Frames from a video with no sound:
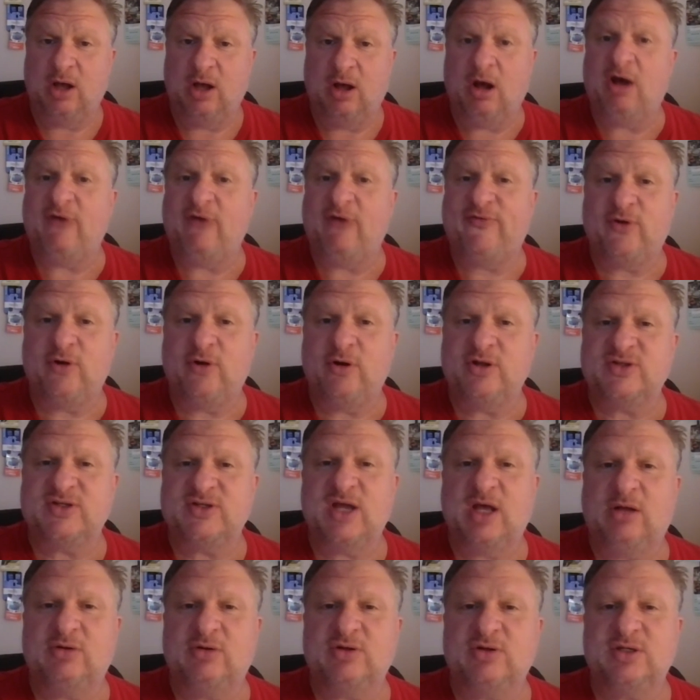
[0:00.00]
offered a
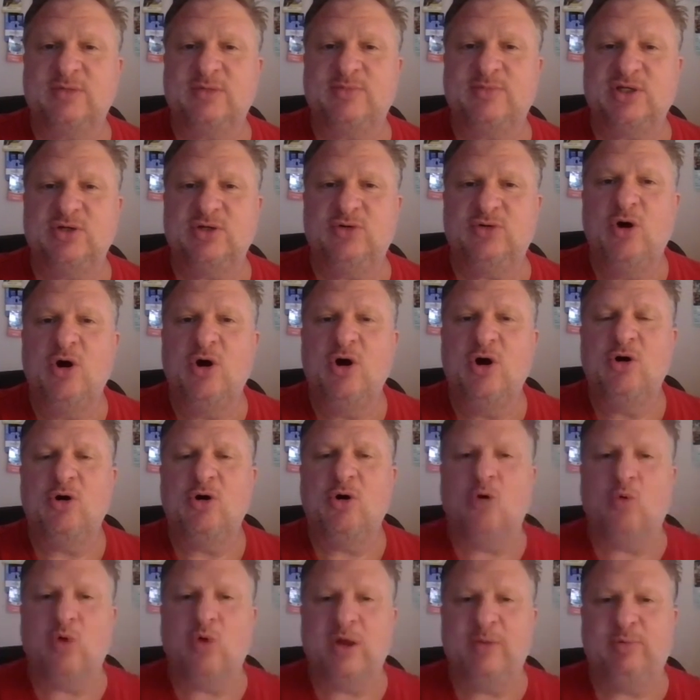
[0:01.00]
scholarship to,
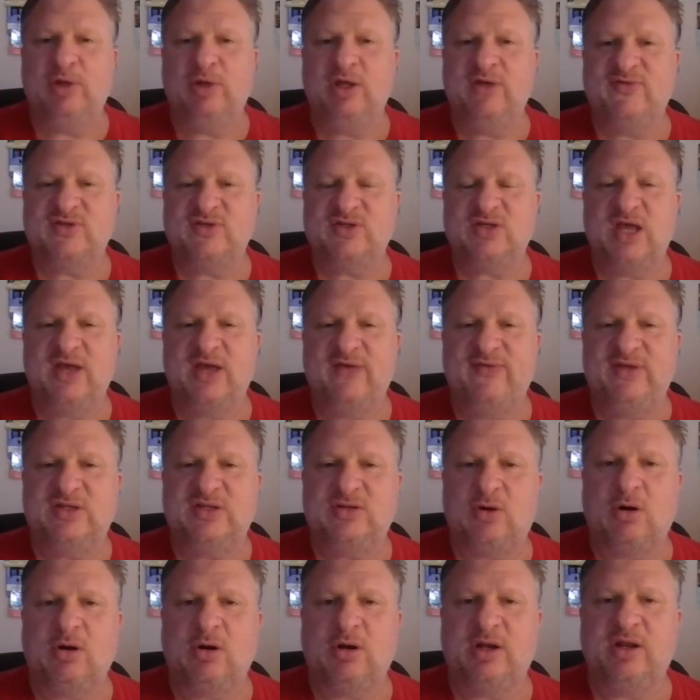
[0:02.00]
or we believe is a heavy
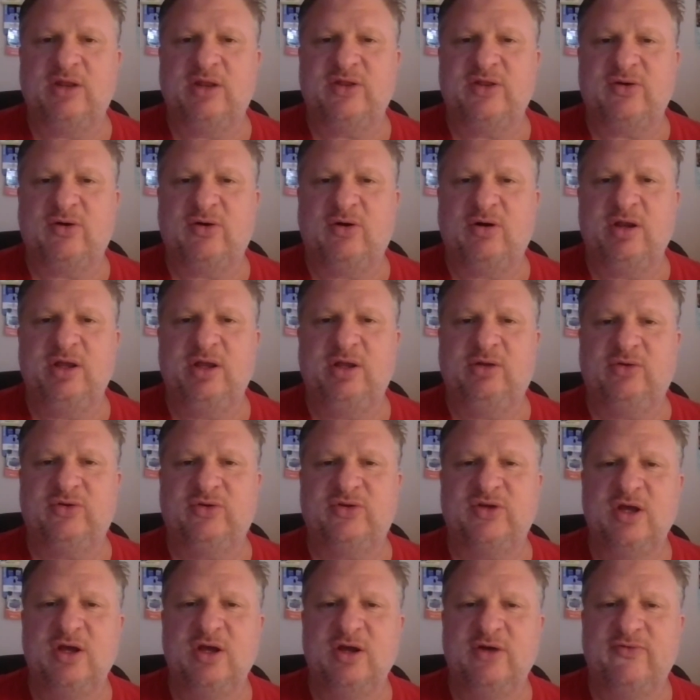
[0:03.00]
target of the Tar
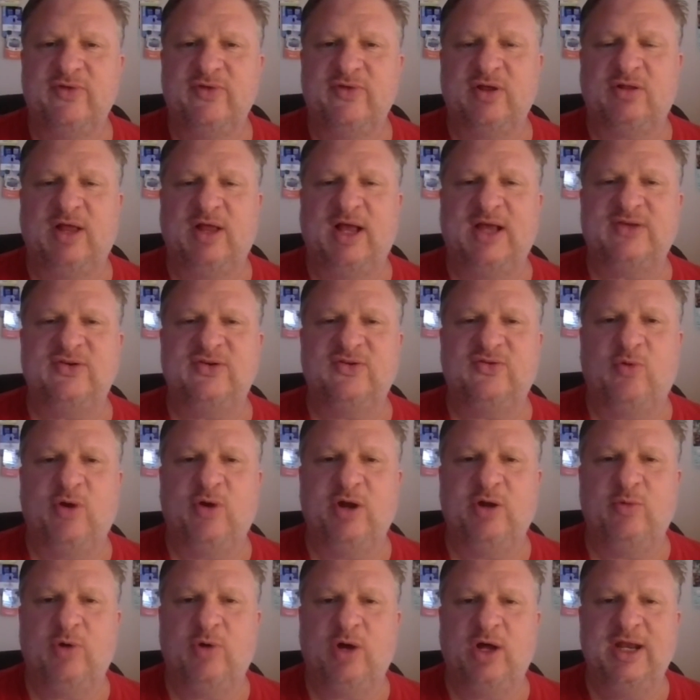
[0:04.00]
Heels for the Class of
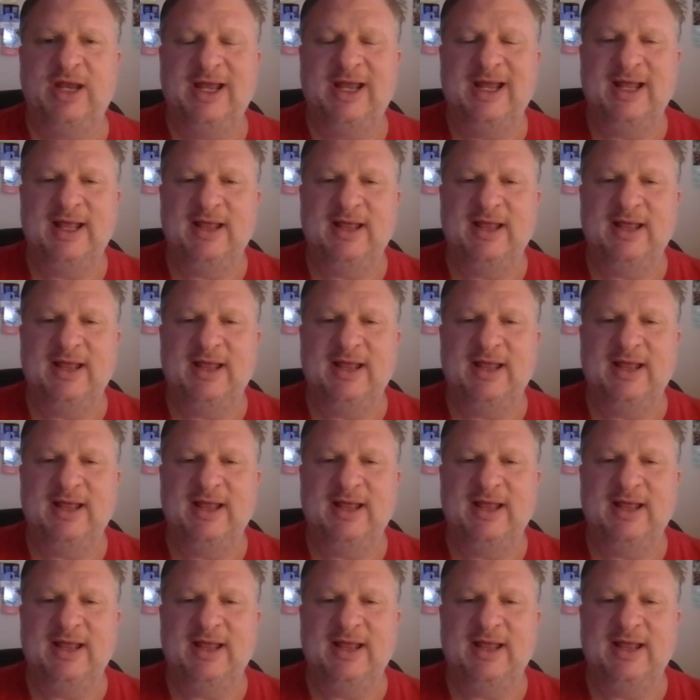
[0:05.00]
twenty-one.